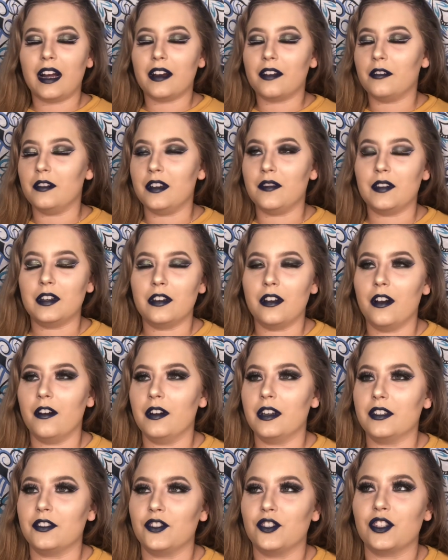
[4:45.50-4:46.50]
don't even know.
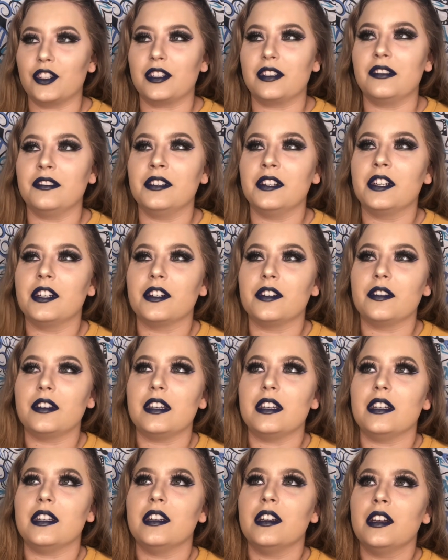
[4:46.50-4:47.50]
It's just
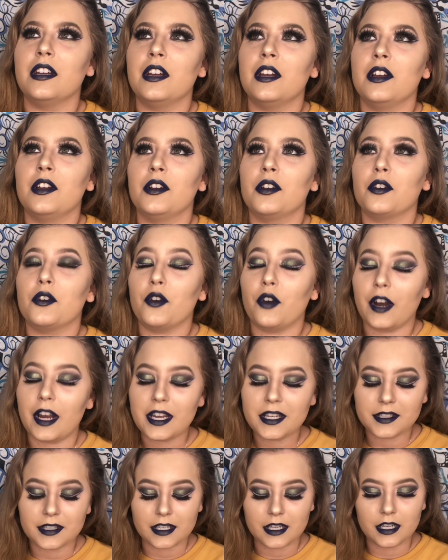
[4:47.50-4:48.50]
literally
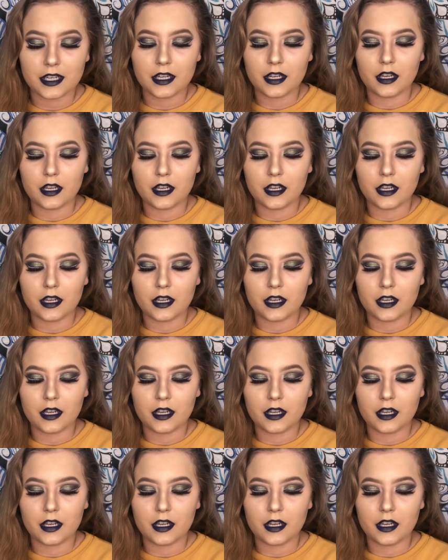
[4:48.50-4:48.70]
crazy.